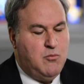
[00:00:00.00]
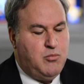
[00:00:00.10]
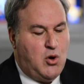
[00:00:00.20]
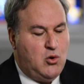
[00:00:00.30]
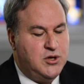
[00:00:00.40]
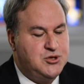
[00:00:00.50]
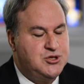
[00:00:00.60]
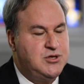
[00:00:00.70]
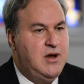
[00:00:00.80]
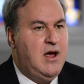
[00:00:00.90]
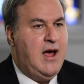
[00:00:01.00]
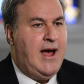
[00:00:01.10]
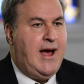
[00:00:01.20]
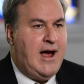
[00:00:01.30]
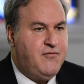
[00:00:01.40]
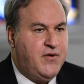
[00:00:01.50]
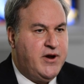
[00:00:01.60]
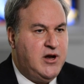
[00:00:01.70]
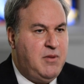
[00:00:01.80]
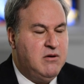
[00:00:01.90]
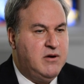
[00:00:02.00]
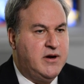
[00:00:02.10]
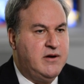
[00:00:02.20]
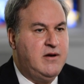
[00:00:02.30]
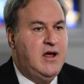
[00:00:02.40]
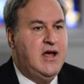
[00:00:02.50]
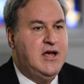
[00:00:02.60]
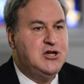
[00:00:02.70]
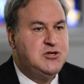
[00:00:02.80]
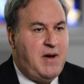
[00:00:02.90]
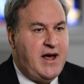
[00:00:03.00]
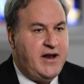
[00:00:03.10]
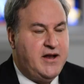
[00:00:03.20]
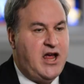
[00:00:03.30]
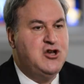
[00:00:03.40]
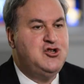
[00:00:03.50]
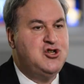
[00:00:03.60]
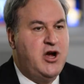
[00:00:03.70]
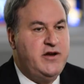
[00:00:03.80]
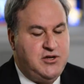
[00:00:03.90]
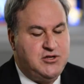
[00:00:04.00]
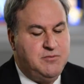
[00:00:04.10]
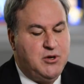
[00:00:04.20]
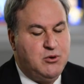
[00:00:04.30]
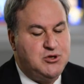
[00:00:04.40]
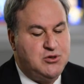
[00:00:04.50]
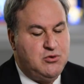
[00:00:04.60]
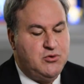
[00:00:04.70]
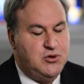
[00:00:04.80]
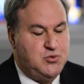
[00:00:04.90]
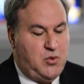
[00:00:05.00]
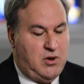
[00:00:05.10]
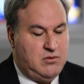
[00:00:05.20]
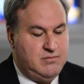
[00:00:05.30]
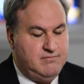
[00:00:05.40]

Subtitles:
Polish, African American, Hispanic, and Chinese immigrant children as well.